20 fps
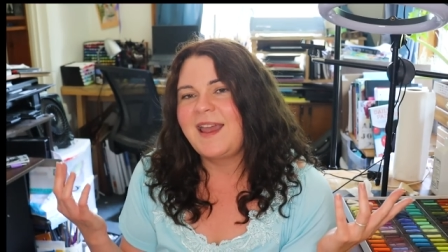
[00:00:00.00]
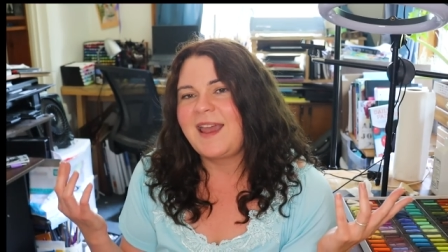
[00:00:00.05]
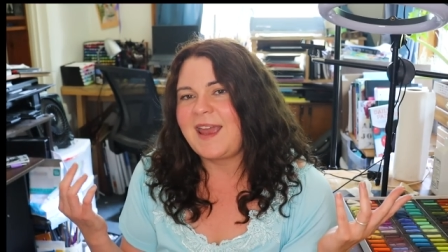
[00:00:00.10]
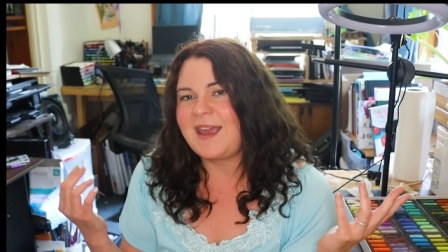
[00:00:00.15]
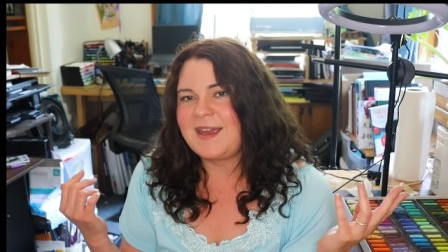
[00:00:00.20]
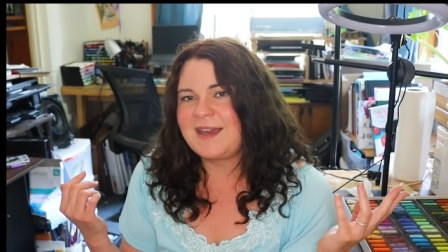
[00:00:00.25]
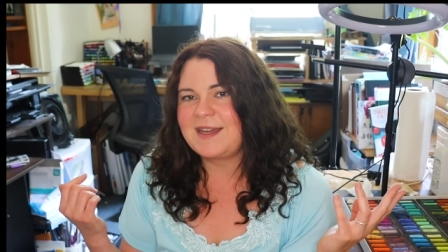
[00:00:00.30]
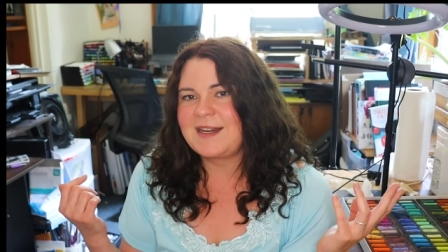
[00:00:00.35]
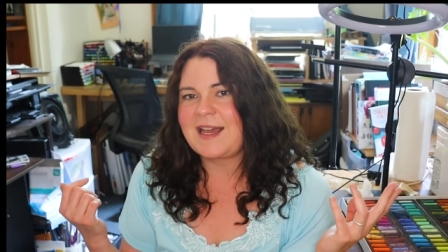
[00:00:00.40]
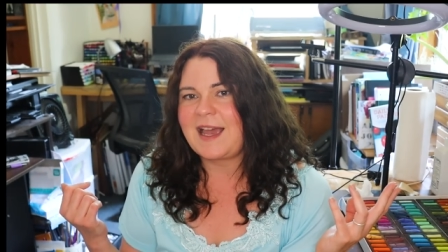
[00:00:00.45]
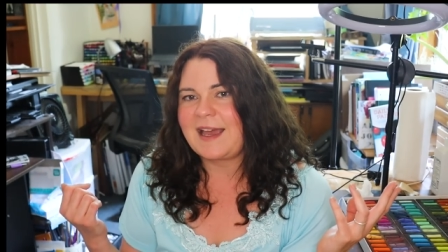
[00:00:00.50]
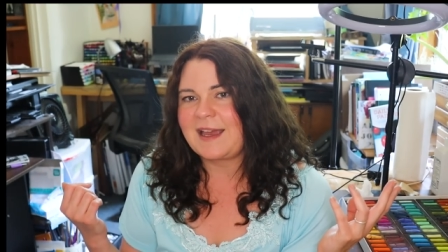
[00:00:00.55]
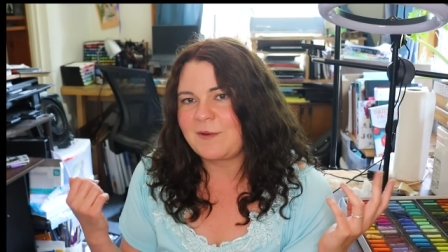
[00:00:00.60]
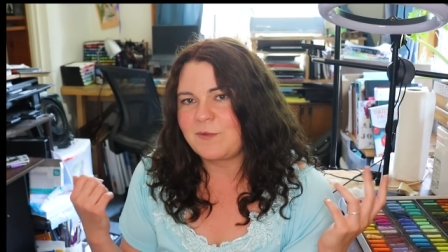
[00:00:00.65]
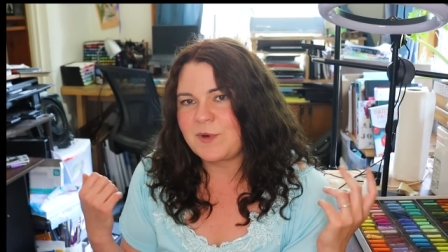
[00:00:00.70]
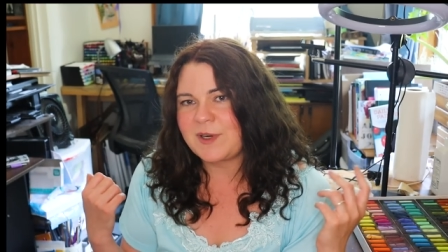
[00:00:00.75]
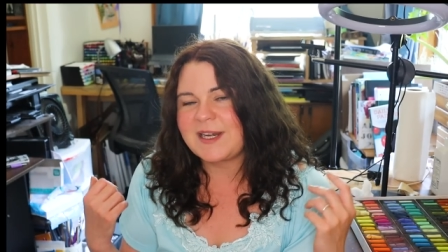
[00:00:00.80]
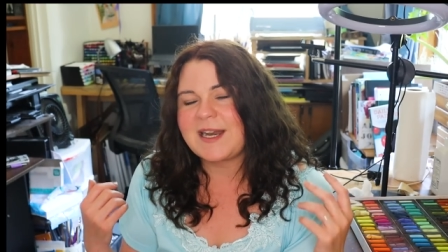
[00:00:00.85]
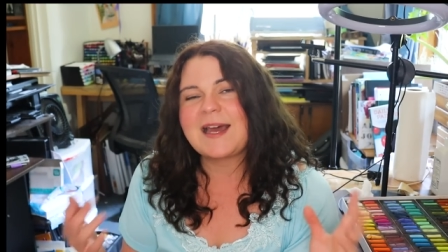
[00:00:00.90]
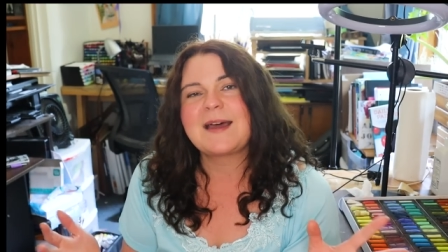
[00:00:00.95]
and I
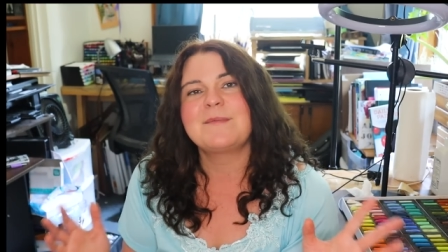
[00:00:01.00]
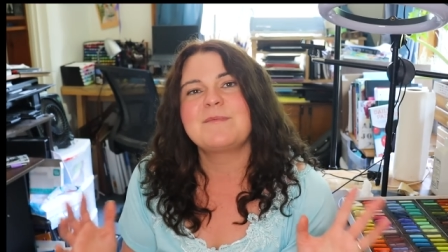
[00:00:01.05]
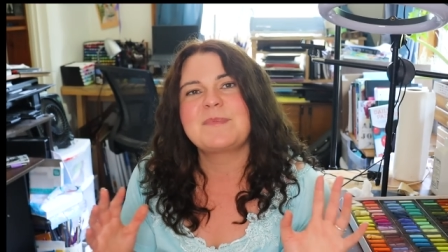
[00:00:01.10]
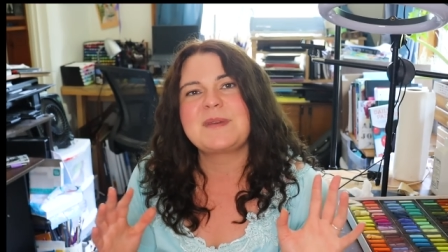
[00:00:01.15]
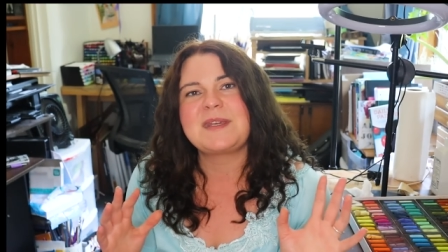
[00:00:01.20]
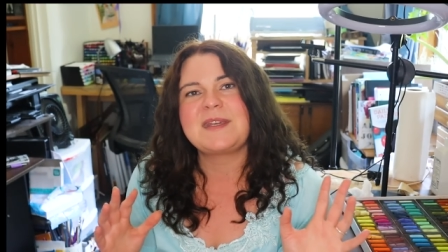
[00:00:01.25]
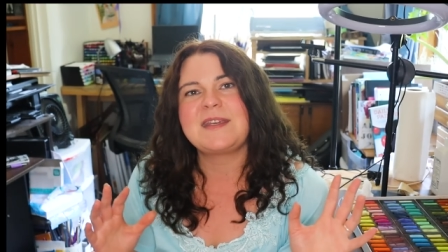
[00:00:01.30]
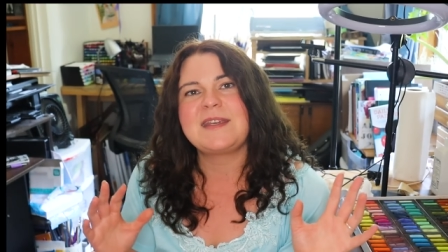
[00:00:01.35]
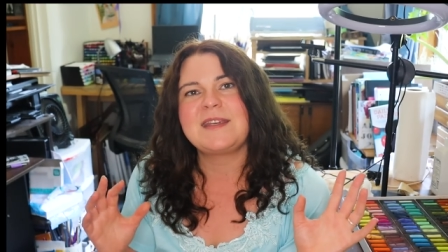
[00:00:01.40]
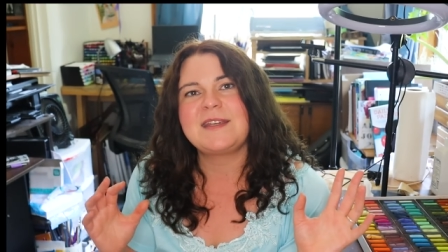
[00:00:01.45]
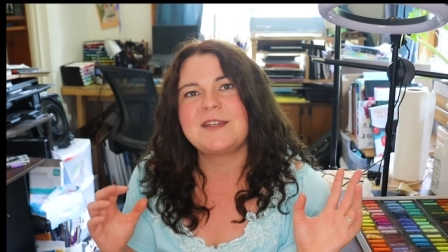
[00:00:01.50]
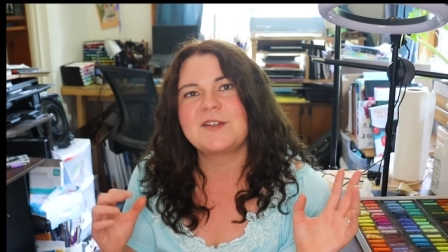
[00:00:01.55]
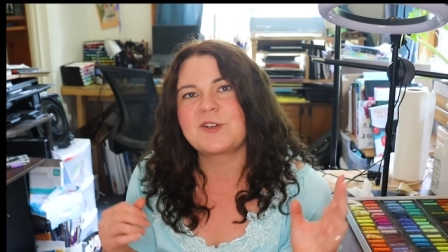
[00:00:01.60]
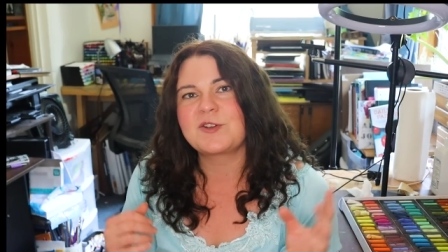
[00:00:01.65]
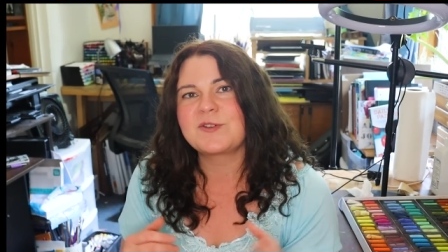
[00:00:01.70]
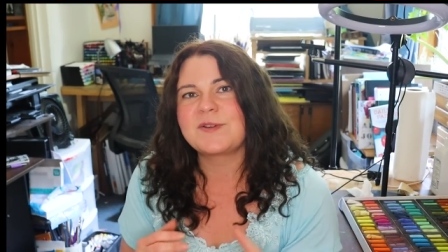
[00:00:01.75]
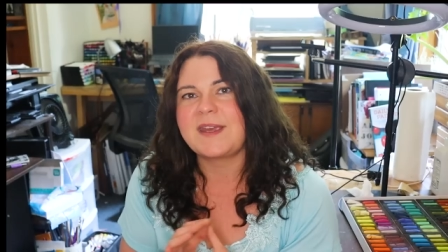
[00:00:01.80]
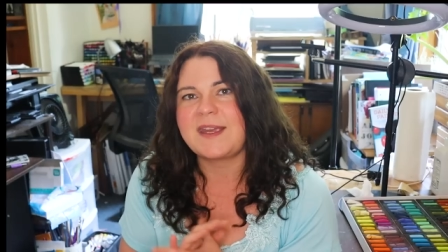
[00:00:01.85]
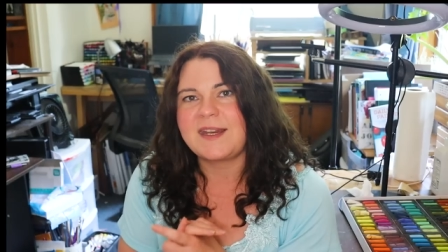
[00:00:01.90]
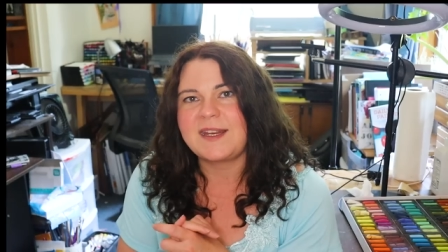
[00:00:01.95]
would not be
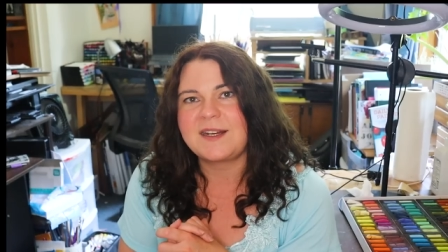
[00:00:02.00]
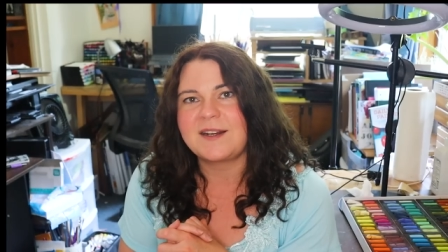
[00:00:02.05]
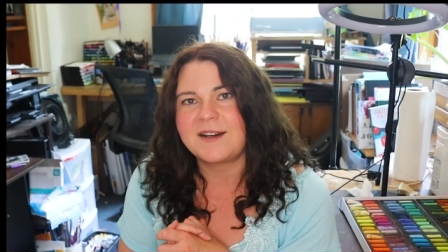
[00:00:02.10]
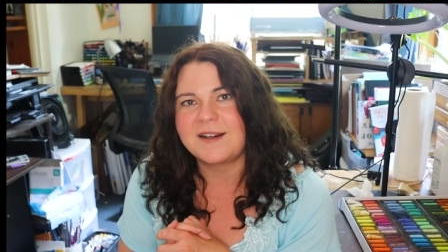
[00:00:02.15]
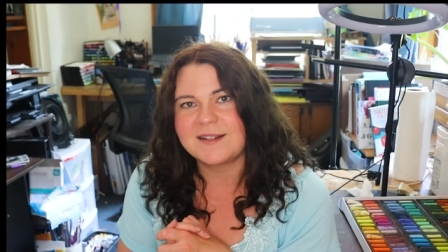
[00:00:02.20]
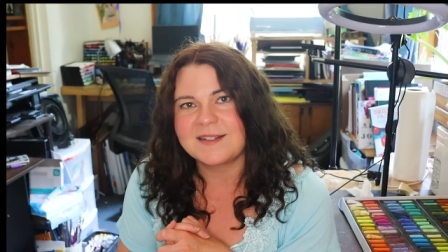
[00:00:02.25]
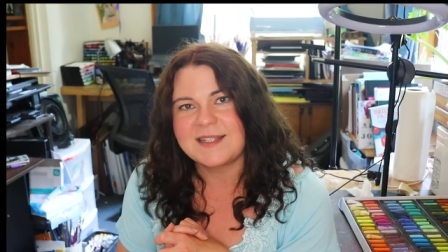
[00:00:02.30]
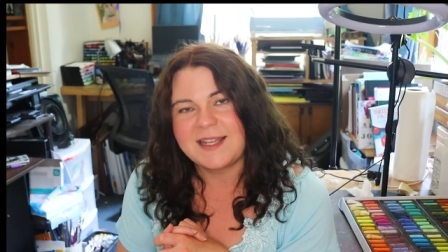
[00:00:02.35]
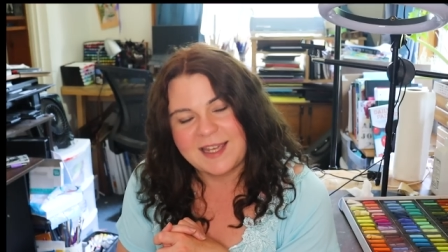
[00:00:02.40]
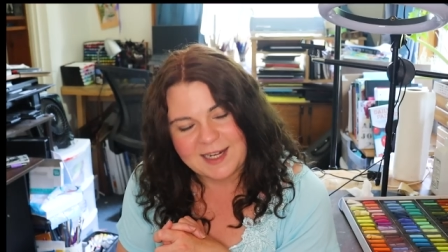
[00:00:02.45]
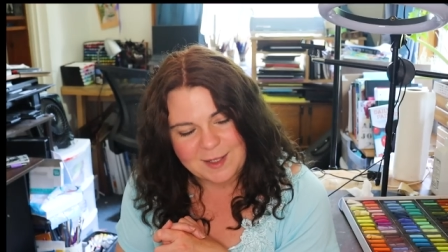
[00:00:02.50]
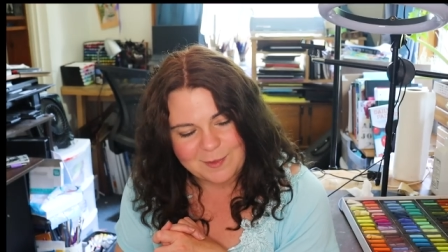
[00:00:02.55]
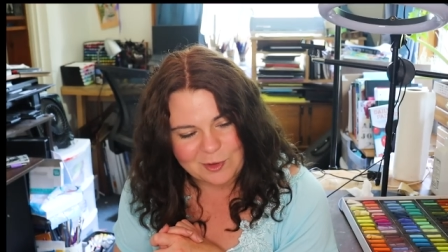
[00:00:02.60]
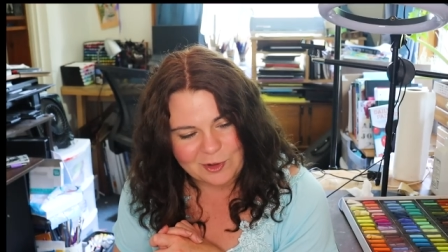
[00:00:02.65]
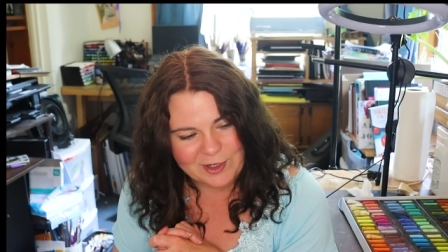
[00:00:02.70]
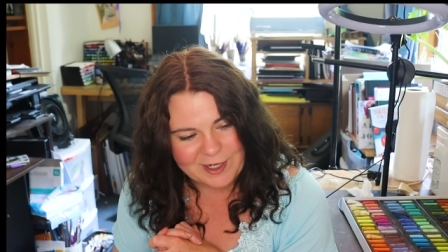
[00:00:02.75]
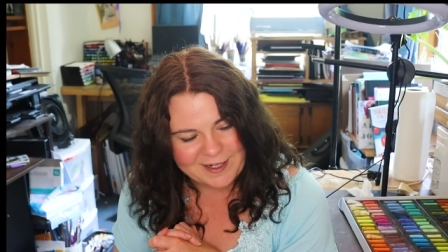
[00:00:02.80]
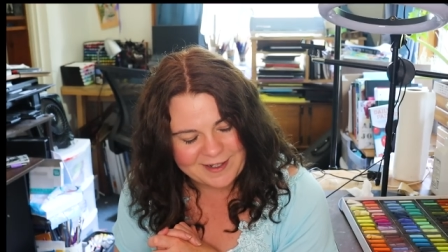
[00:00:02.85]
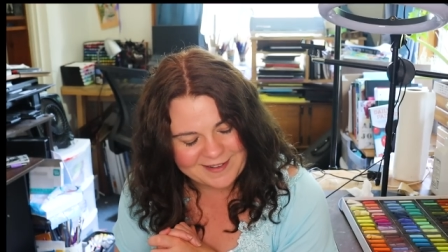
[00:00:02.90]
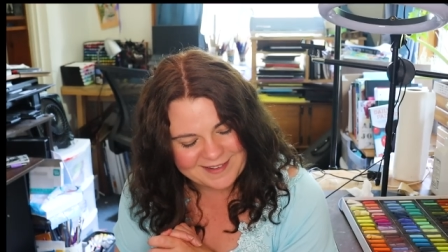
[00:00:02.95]
creating art
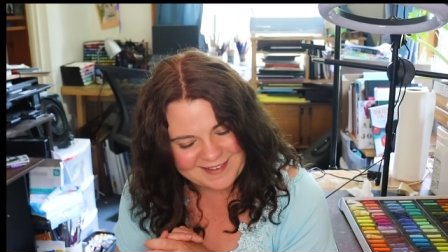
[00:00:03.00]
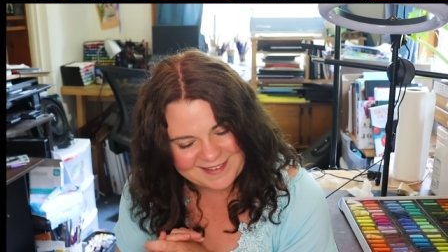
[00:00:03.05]
anymore.